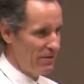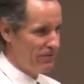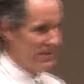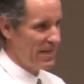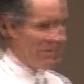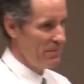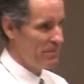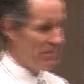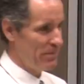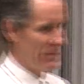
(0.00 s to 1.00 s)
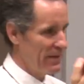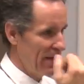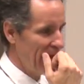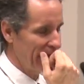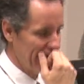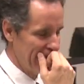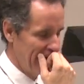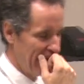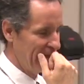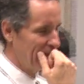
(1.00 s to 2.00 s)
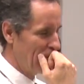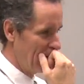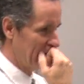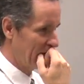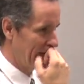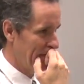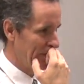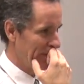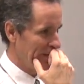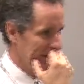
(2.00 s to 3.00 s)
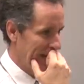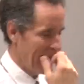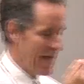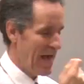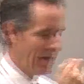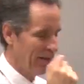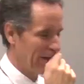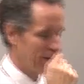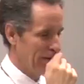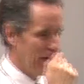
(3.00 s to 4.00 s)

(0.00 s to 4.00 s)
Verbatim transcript: me your first name. Elliot. Elliot. Elliot. Okay, Elliot,